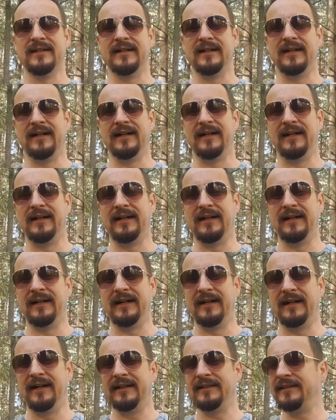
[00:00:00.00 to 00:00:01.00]

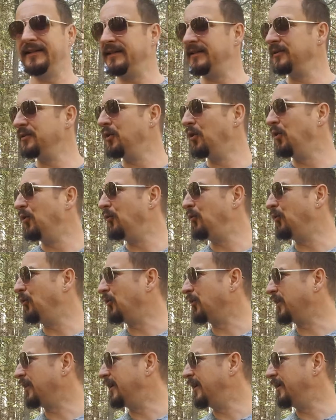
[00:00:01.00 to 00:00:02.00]
uh, I did go
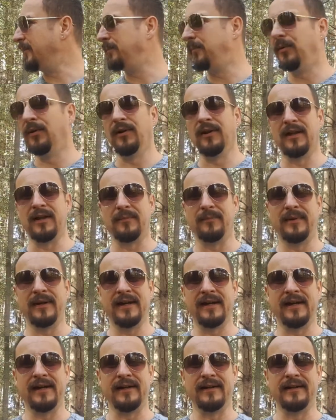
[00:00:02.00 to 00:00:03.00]
for a polar
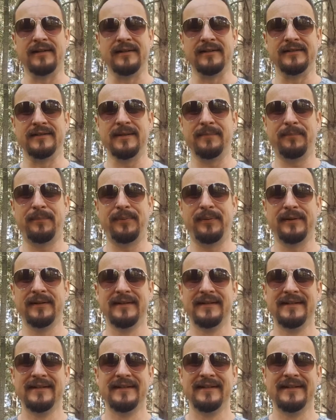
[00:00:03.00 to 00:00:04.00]
bear uh, dip
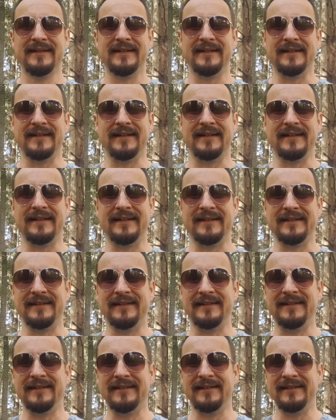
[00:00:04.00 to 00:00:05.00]
and
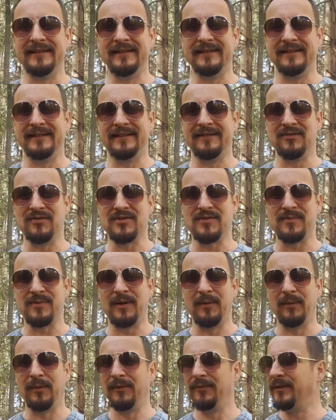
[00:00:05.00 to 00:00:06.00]
uh, I was
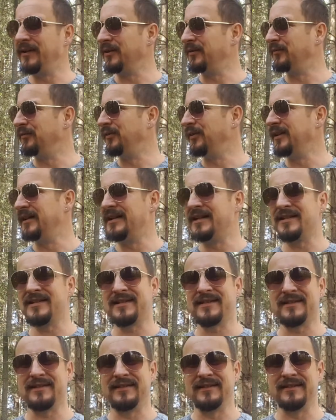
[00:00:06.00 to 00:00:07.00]
probably one of the
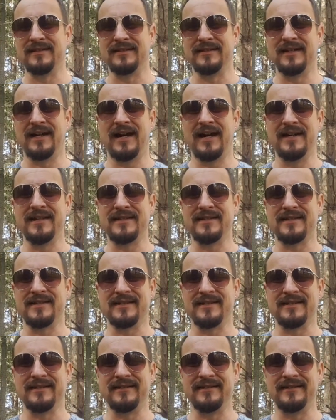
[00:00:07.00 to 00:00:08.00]
last guys
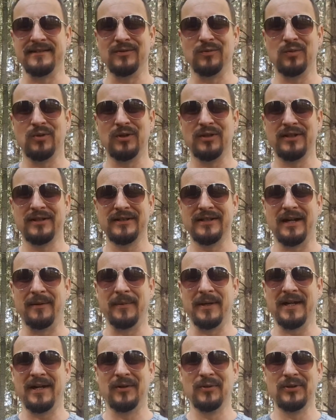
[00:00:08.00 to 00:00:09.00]
in the water
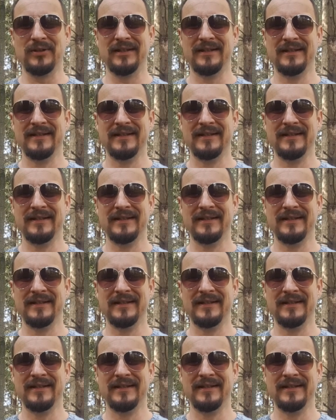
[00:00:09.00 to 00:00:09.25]
coming out